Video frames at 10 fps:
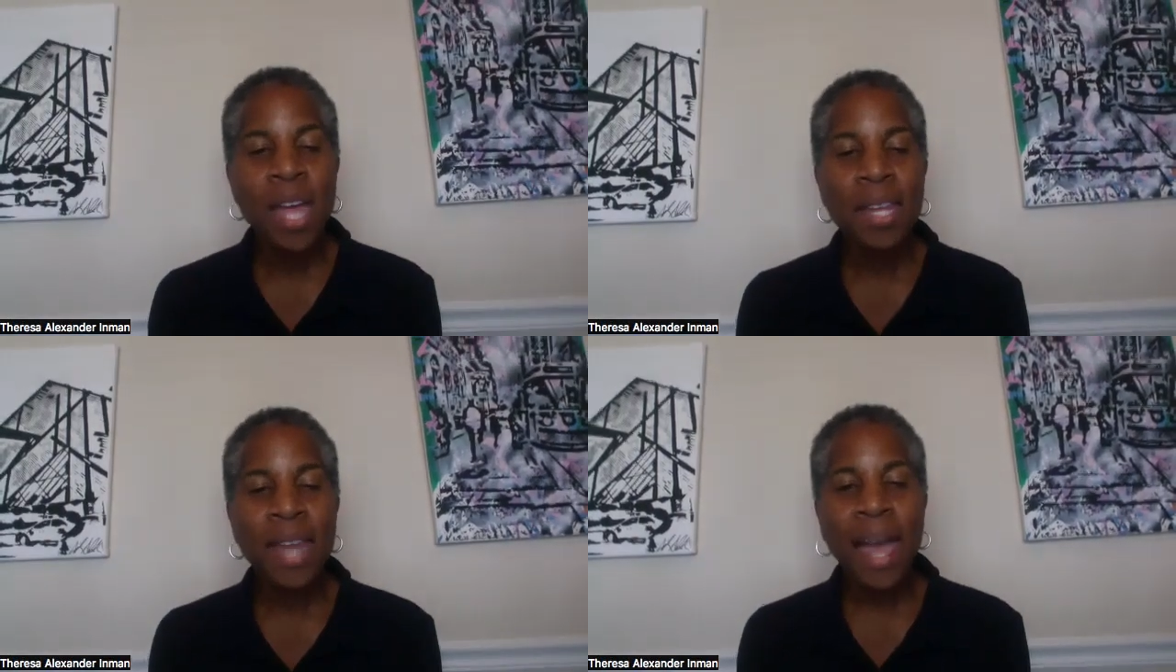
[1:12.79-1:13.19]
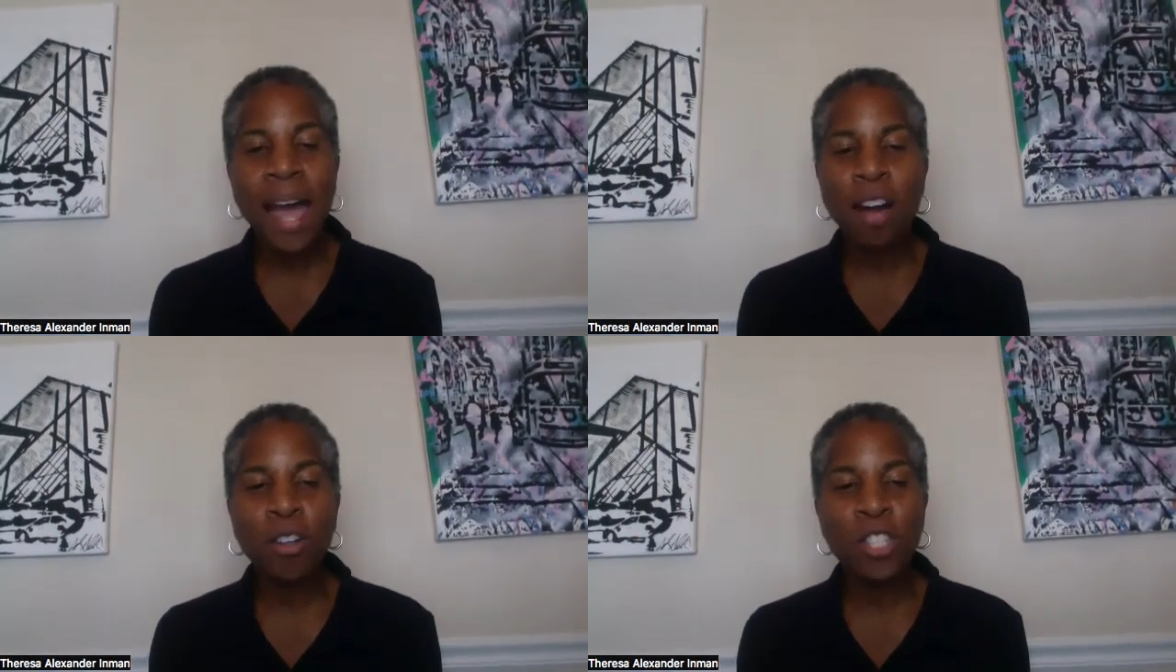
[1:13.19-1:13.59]

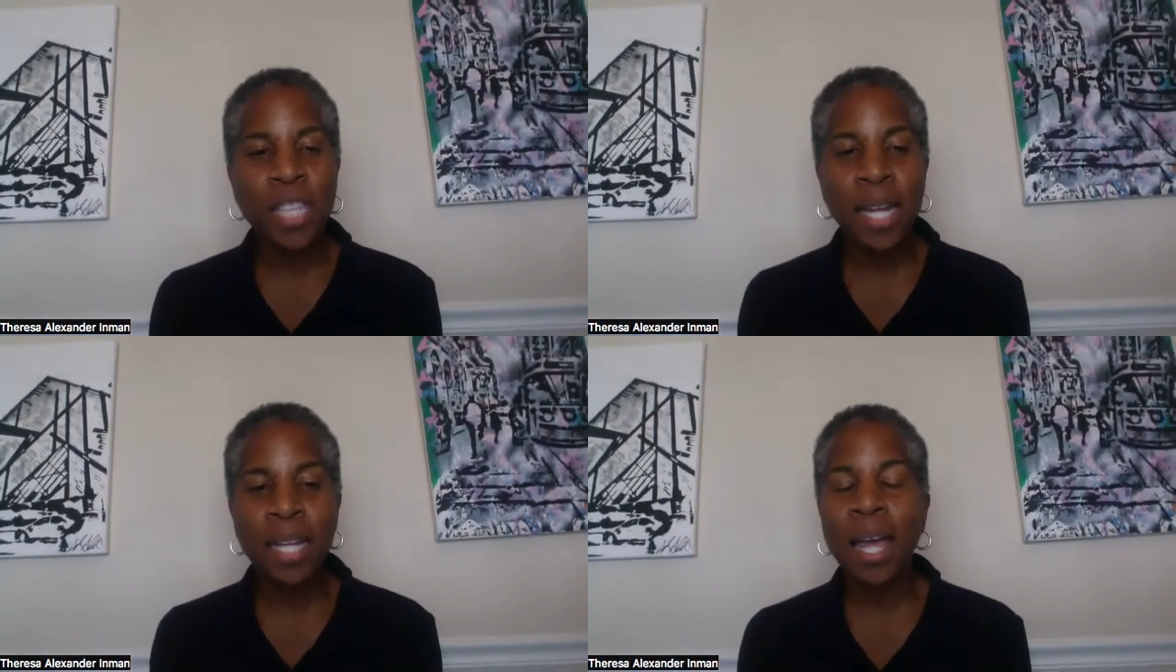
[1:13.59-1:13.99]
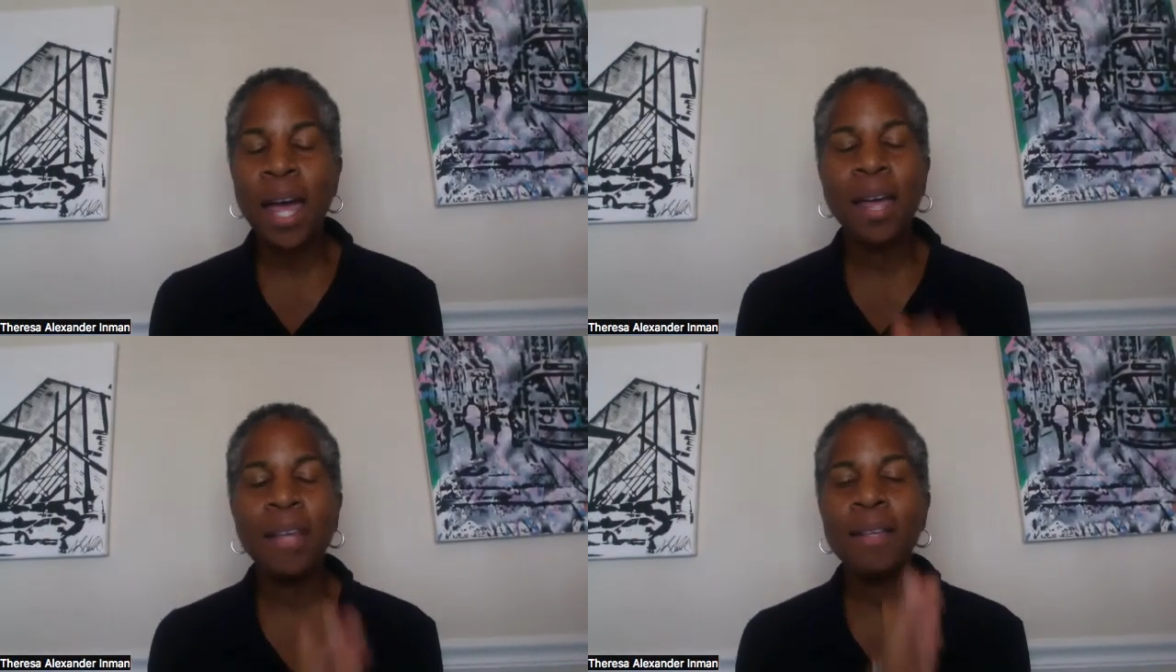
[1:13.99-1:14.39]
Now, Shanon
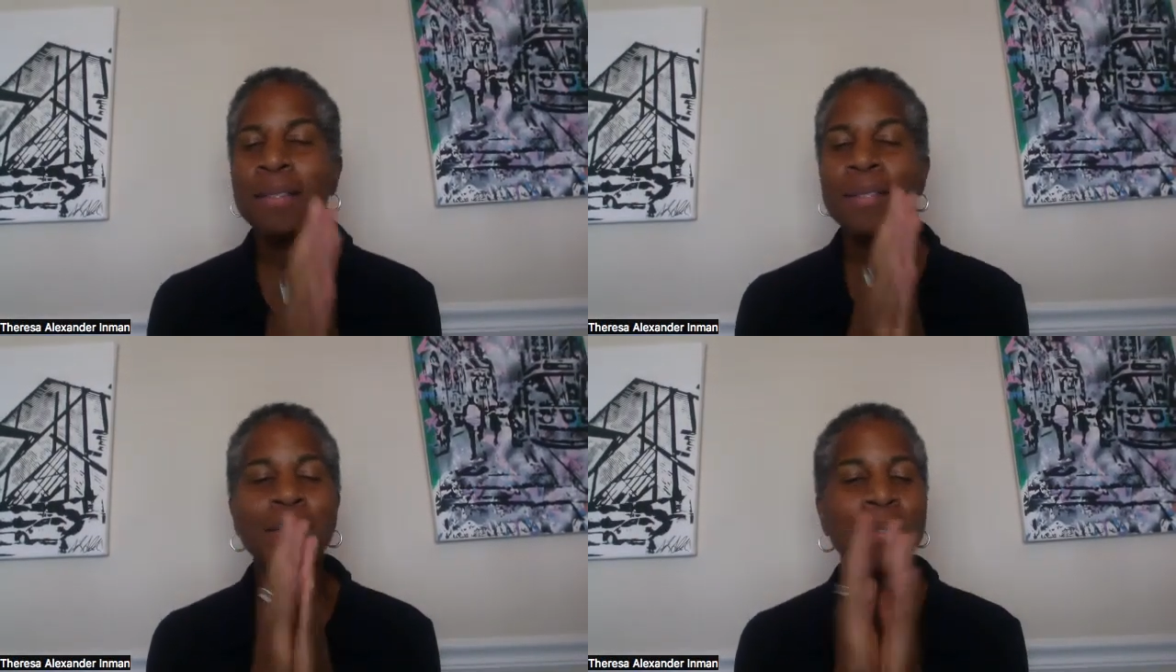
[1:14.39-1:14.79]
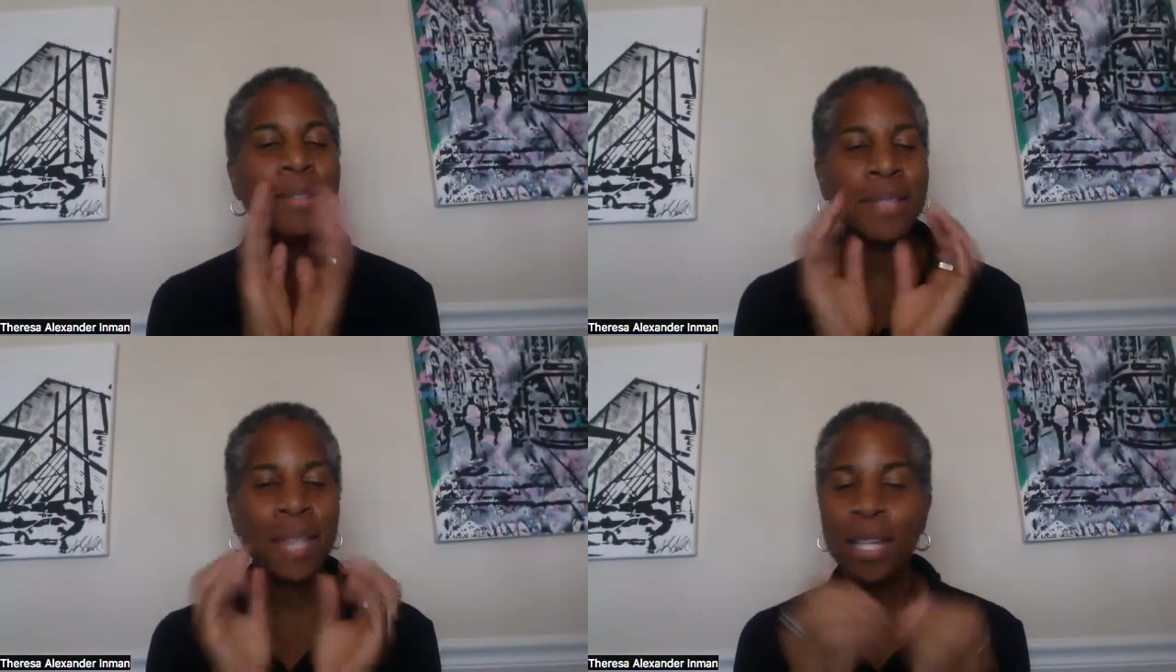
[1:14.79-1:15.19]
has
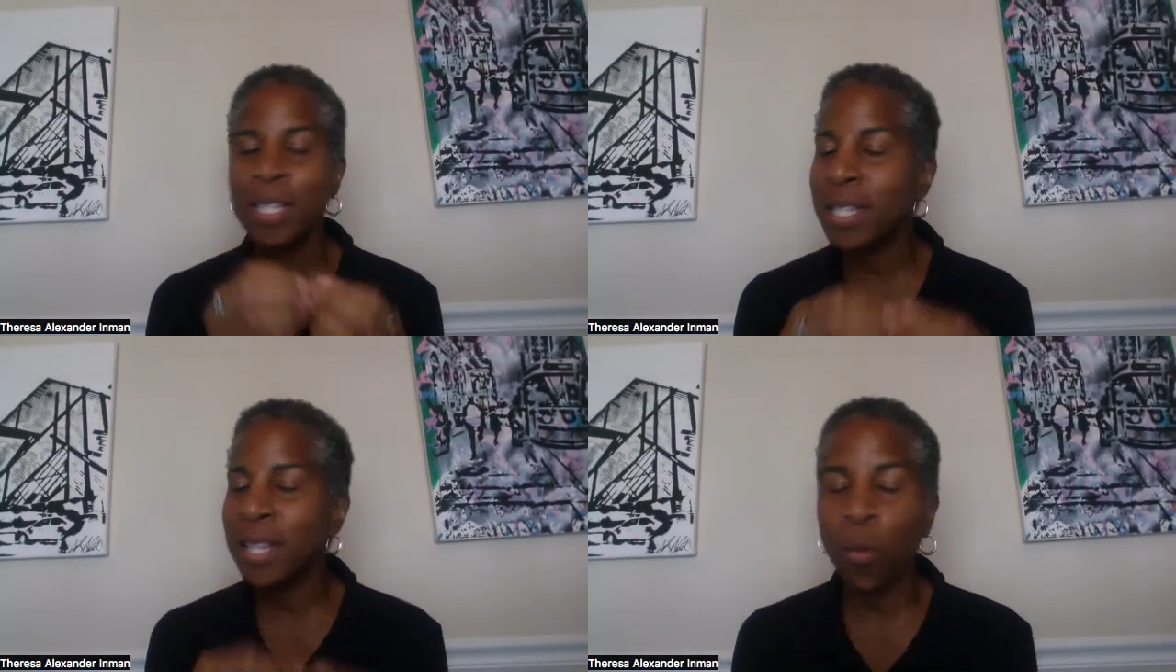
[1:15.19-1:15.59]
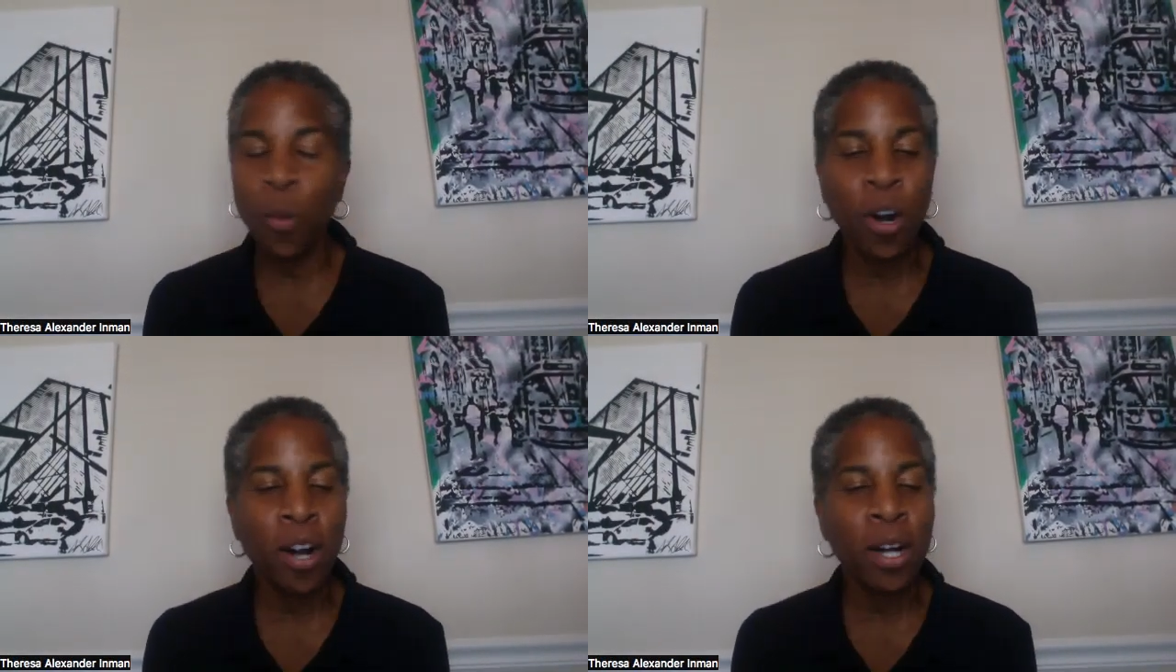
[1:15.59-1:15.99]
done the
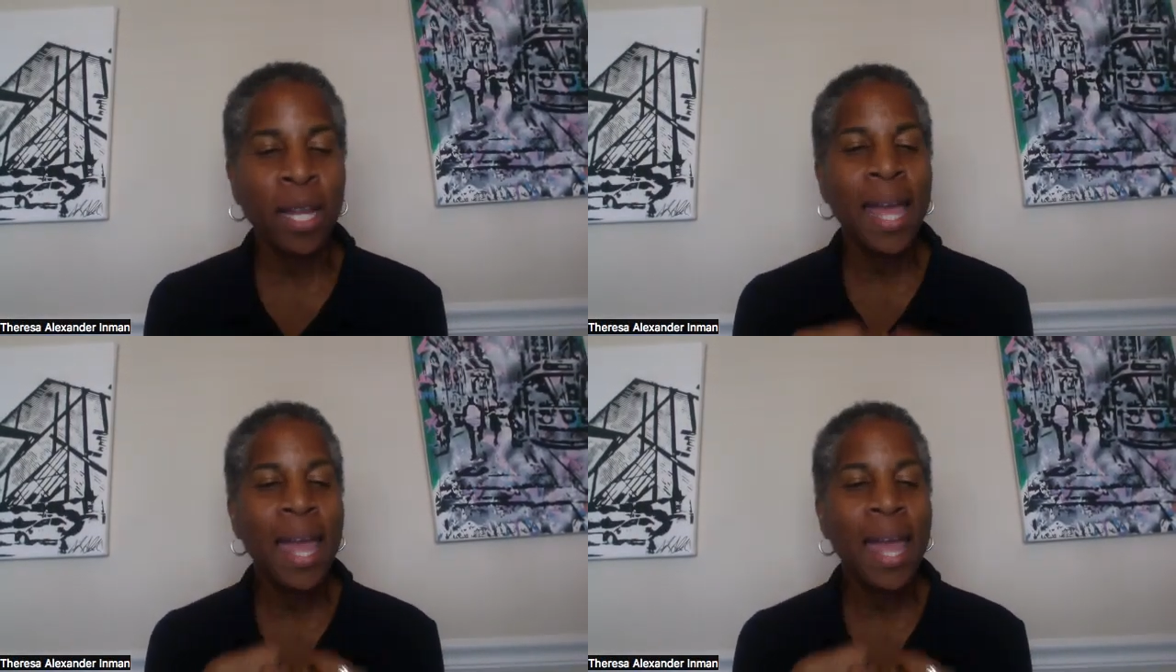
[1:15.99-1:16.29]
work,